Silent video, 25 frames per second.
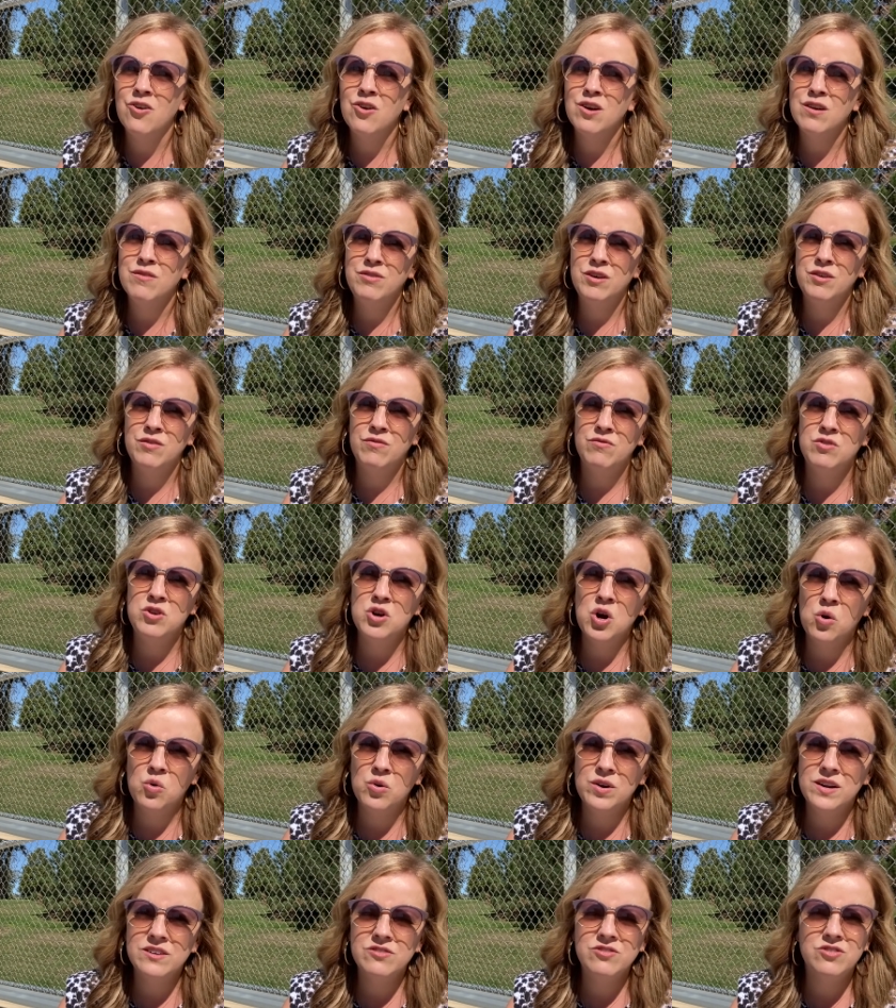or if you've
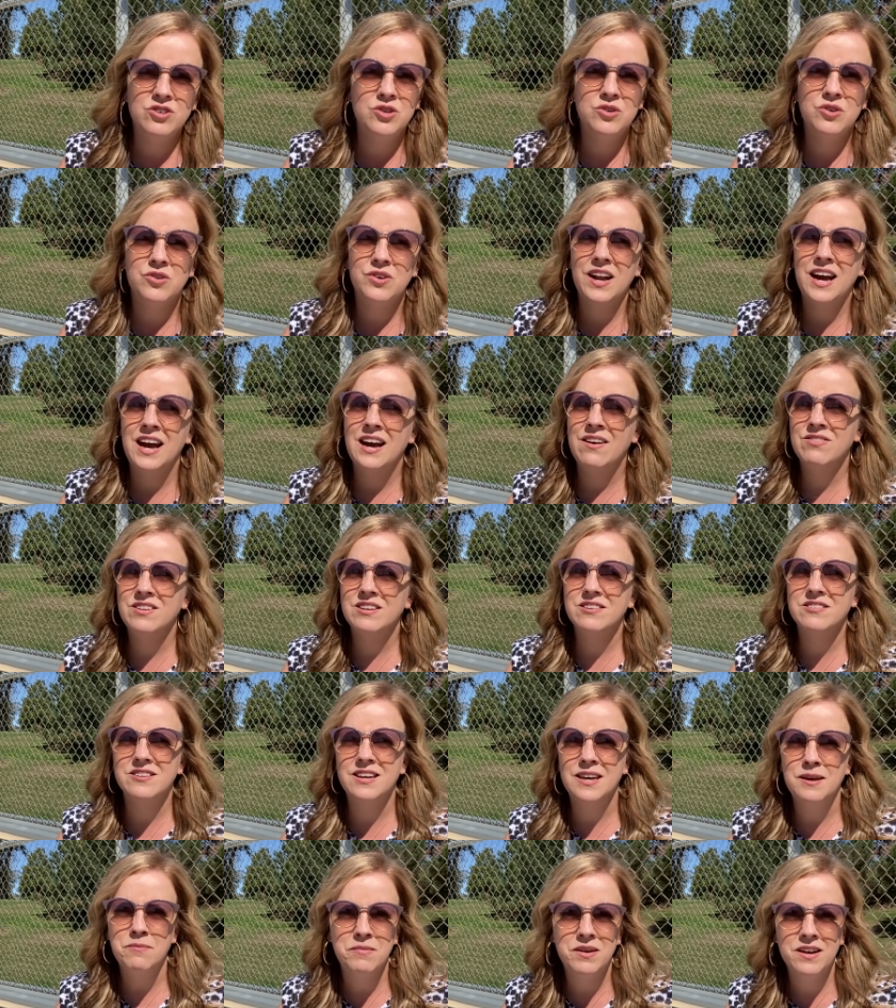noticed you don't have the
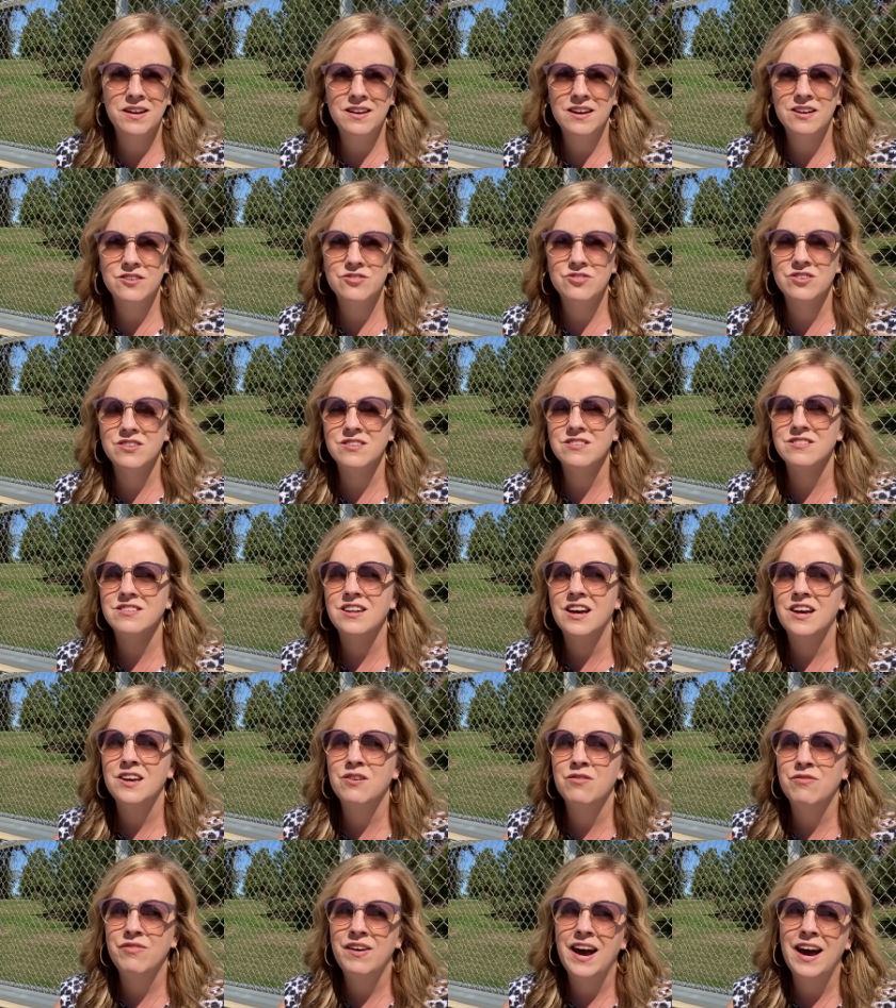same connections that
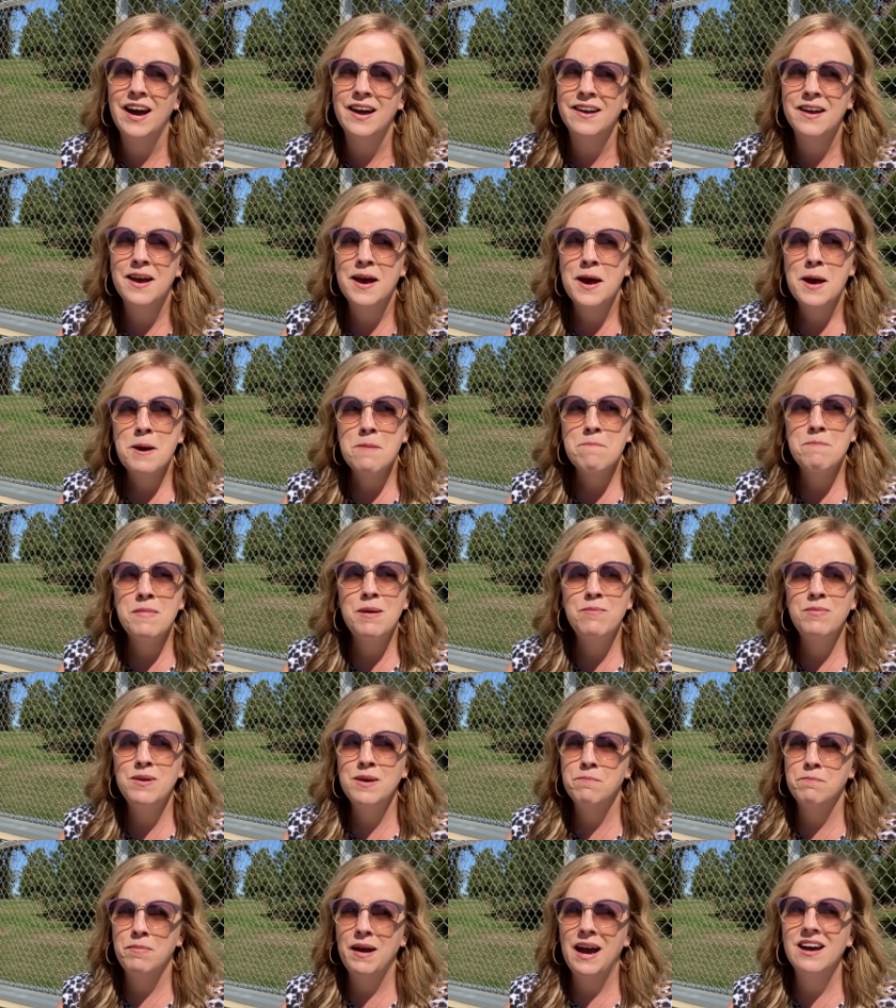you've had maybe
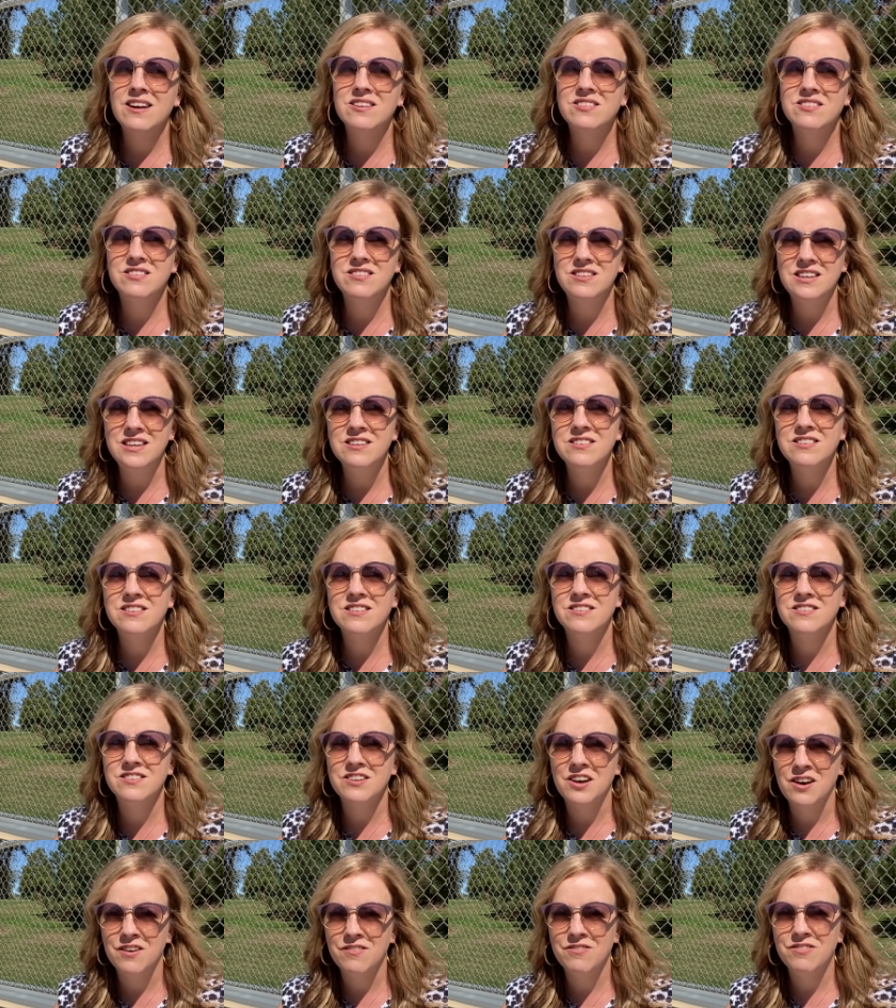in past seasons
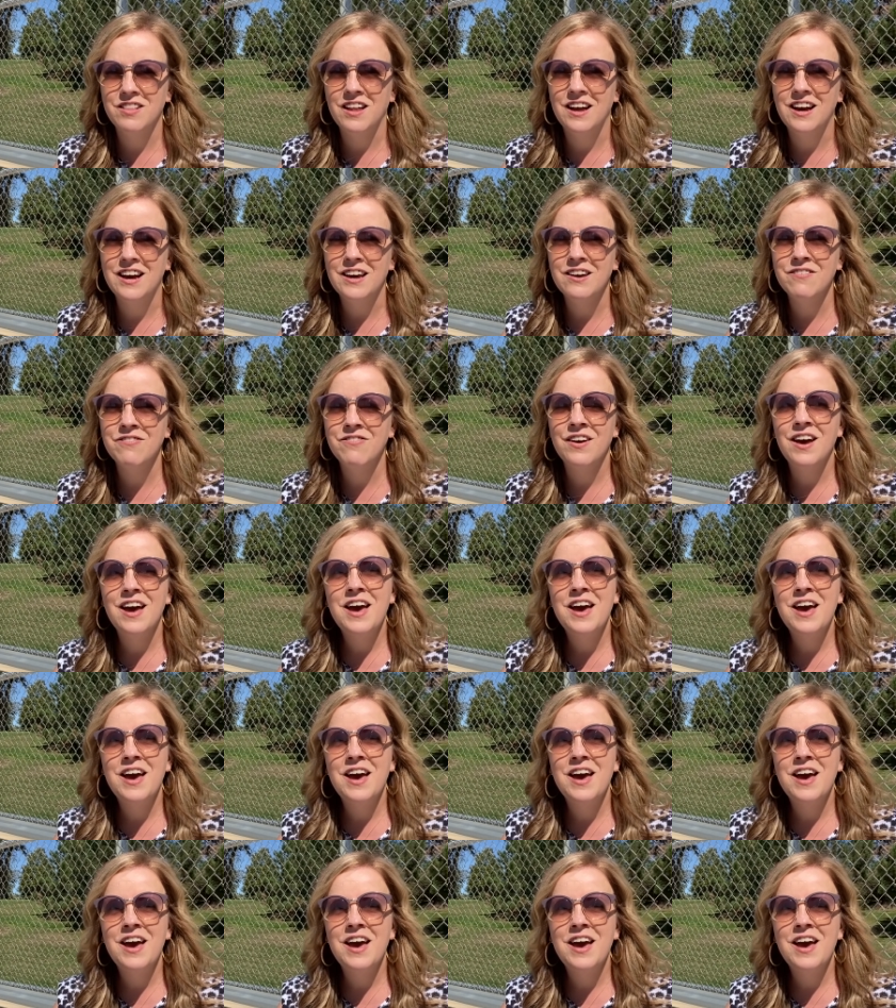of life,